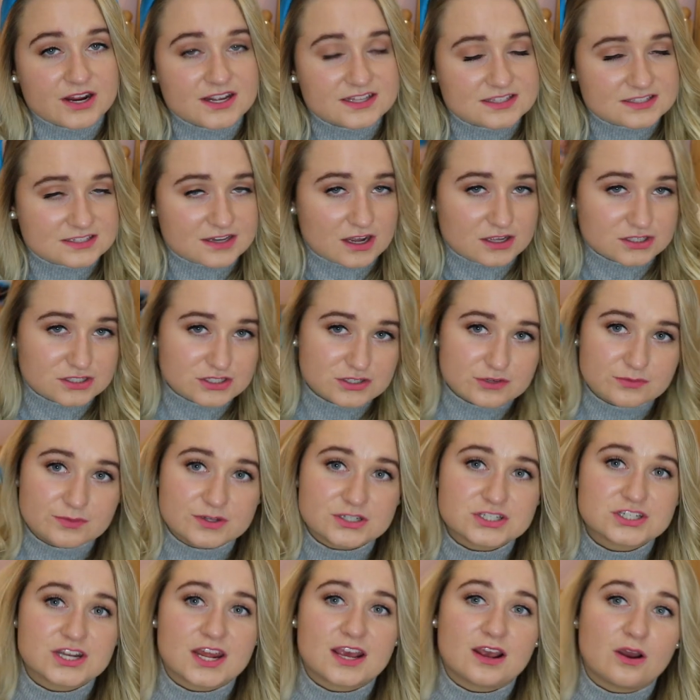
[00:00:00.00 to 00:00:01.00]
It's not so
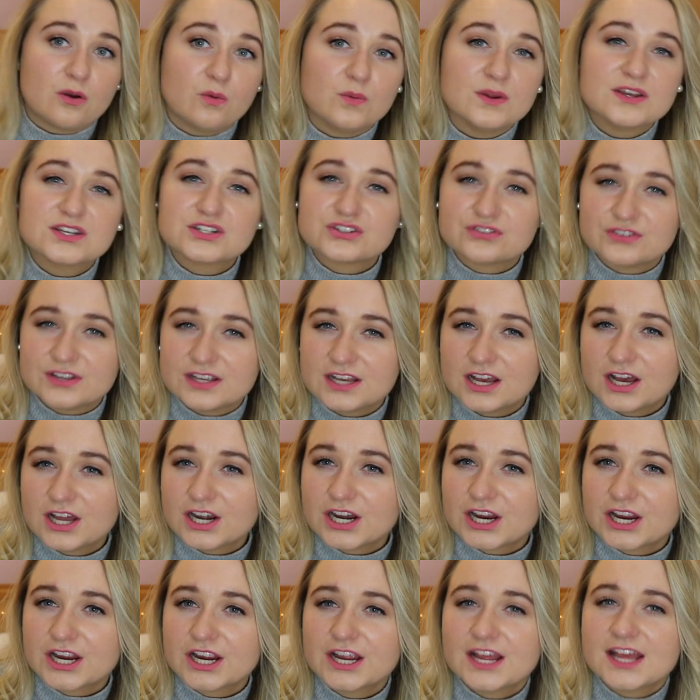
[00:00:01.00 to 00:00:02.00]
much like a wintry
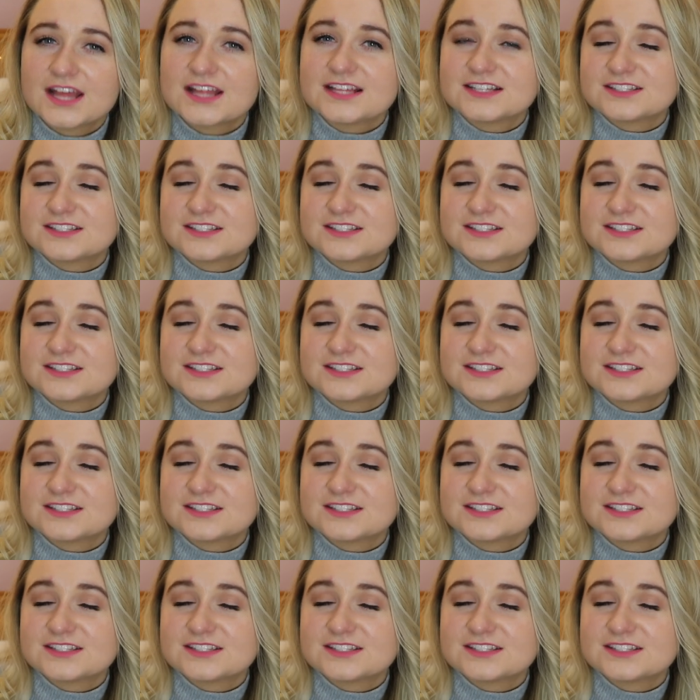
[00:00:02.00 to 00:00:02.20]
colour.